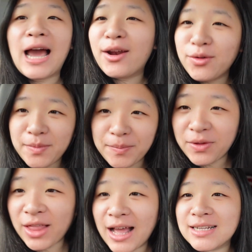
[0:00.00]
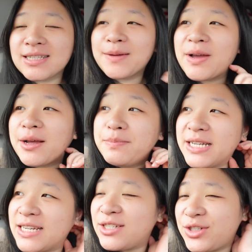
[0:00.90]
I don't remember the last time I
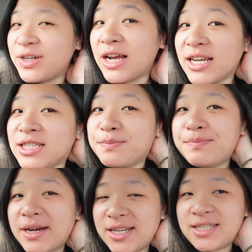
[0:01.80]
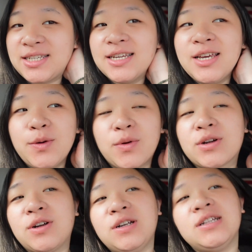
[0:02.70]
updated you guys, but we're
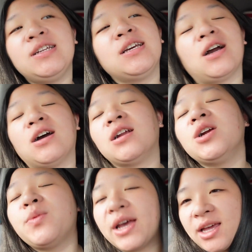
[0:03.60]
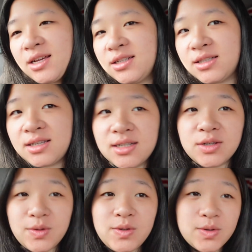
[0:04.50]
currently on our way to
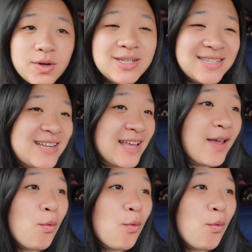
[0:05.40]
New York City.